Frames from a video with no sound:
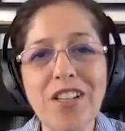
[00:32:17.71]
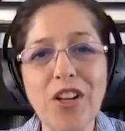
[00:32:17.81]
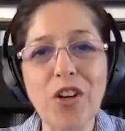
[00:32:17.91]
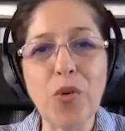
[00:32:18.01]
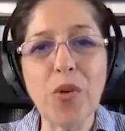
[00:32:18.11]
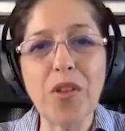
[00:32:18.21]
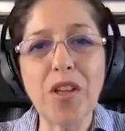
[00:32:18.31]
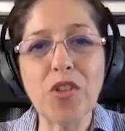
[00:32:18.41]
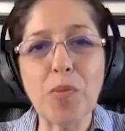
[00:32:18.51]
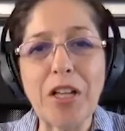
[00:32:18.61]
The
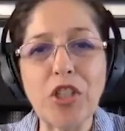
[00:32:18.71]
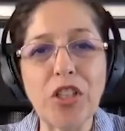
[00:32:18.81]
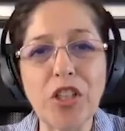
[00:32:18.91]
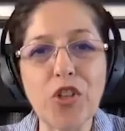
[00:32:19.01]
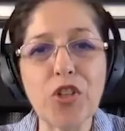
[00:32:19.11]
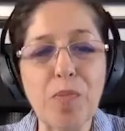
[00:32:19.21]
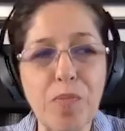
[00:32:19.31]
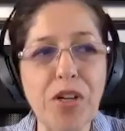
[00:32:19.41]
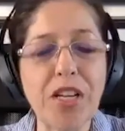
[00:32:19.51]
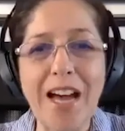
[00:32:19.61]
supply chain leaders are
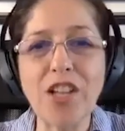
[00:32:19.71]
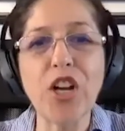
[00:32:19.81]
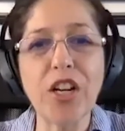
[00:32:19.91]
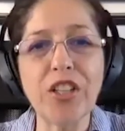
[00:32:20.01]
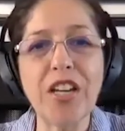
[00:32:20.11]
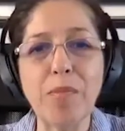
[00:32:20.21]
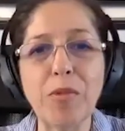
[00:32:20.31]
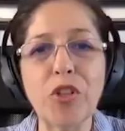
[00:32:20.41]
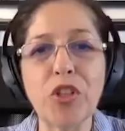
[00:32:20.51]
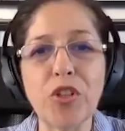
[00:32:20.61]
pretty agile and able
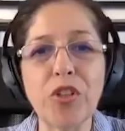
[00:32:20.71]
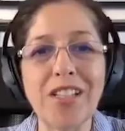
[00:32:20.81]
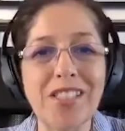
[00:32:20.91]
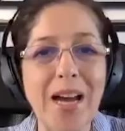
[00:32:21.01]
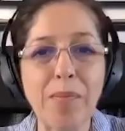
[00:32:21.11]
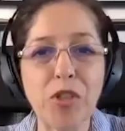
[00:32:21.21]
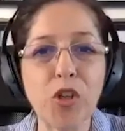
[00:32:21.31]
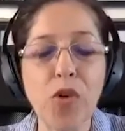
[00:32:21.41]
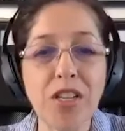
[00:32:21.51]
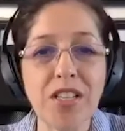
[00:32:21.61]
to adapt to
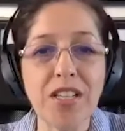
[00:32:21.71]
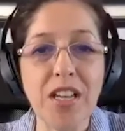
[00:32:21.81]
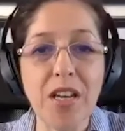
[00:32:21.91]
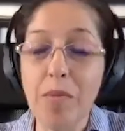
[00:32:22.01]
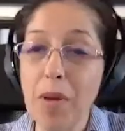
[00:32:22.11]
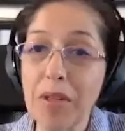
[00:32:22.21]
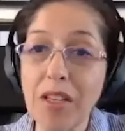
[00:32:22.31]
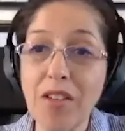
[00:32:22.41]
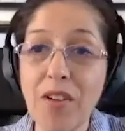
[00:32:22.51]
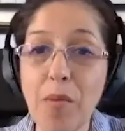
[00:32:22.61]
crisis, probably
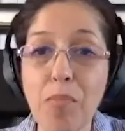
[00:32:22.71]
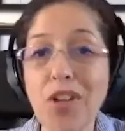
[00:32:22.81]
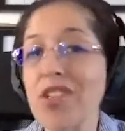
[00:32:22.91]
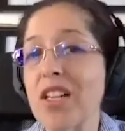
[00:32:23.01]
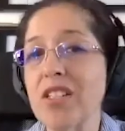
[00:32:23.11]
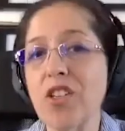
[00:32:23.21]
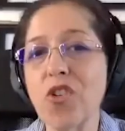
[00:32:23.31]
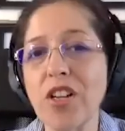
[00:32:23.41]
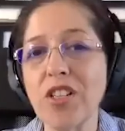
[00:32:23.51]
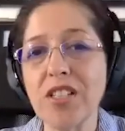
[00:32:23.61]
even unprecedented
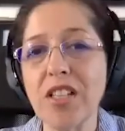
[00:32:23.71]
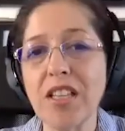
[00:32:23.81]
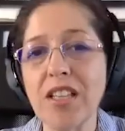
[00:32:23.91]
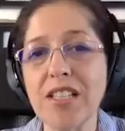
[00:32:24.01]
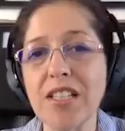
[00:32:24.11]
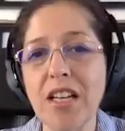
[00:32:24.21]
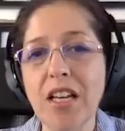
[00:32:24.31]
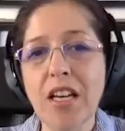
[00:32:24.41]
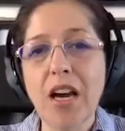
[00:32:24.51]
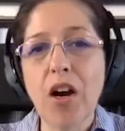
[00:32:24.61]
crisis like this.
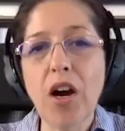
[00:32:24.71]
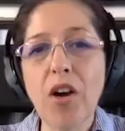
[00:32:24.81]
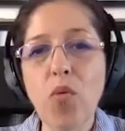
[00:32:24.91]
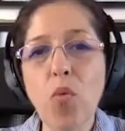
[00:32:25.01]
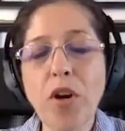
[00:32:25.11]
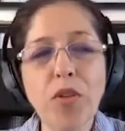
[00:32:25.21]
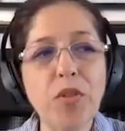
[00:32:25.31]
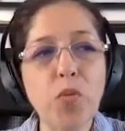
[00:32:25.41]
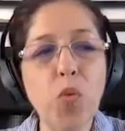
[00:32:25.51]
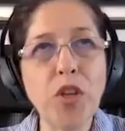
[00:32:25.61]
What
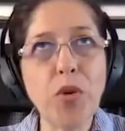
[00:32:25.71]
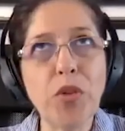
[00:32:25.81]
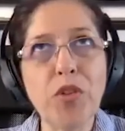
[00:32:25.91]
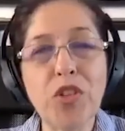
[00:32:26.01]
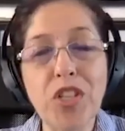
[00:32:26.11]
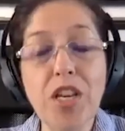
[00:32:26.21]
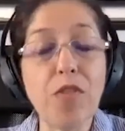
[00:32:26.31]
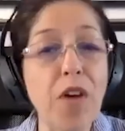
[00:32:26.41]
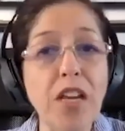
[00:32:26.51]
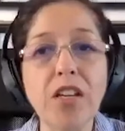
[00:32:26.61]
do you see,
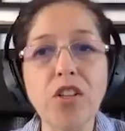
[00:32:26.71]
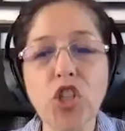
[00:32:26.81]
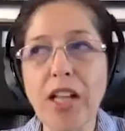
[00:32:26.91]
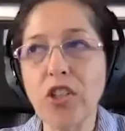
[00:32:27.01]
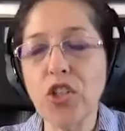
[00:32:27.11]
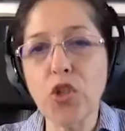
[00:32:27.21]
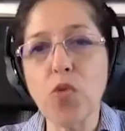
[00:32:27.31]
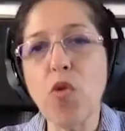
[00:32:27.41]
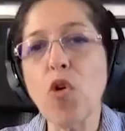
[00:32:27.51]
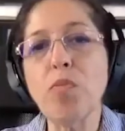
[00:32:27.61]
if any, challenges or
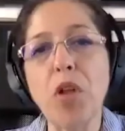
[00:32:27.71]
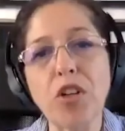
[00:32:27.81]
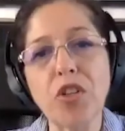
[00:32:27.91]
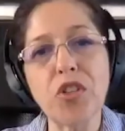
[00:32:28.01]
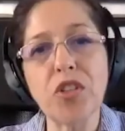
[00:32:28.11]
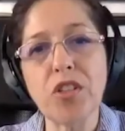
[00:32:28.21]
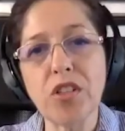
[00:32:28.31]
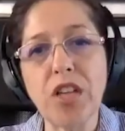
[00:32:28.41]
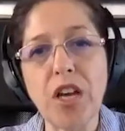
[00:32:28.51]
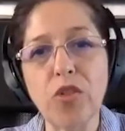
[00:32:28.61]
roadblocks
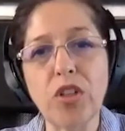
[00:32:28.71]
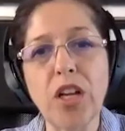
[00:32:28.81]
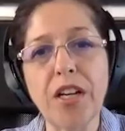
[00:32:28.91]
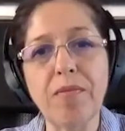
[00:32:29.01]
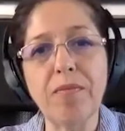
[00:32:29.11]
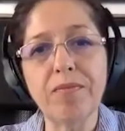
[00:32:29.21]
down the line?